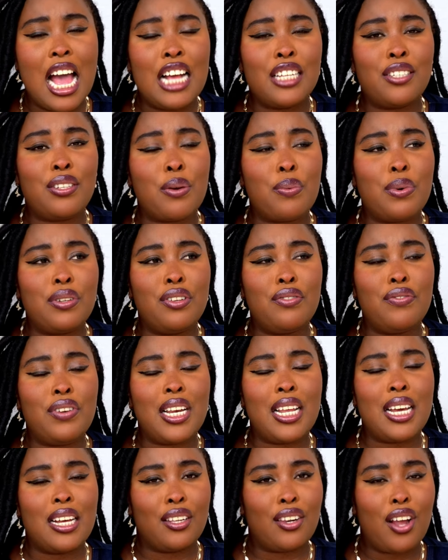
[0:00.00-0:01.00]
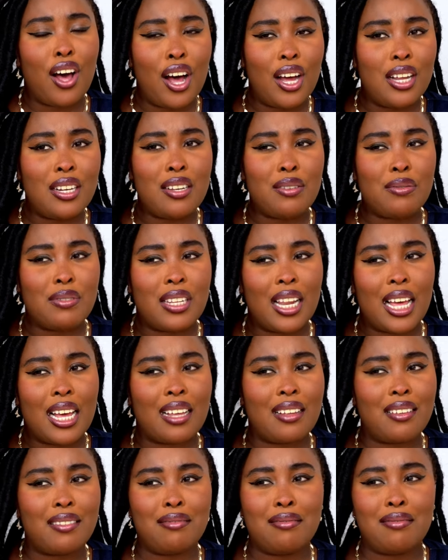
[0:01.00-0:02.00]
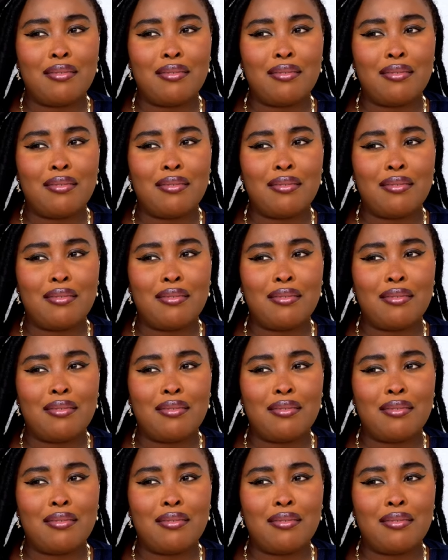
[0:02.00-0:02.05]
So it wasn't really a lot. It was like,